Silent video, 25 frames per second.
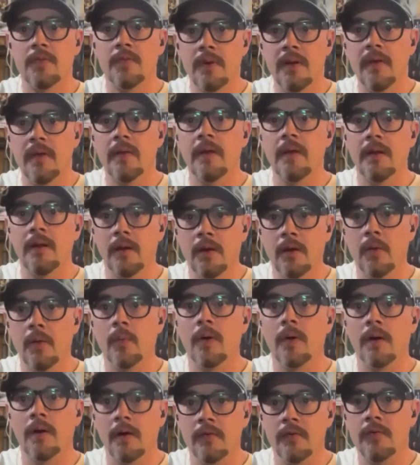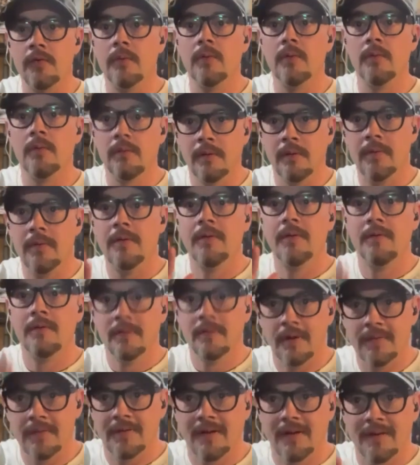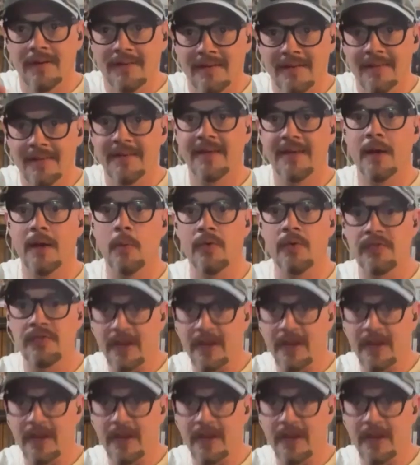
three little words. It was like